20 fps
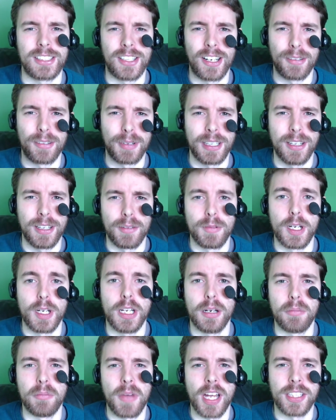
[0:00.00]
you know, my
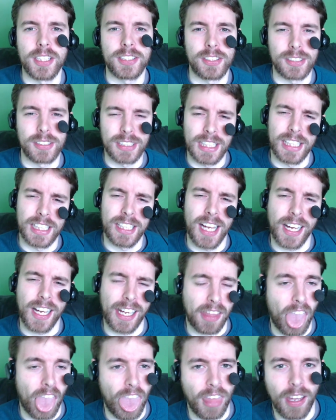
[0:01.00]
little monsters, Lady
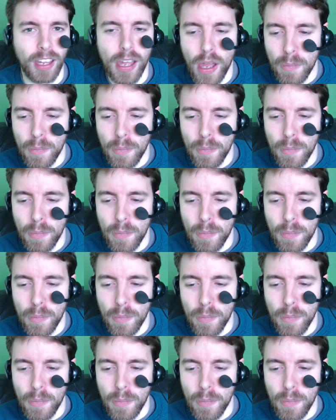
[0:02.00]
Gaga.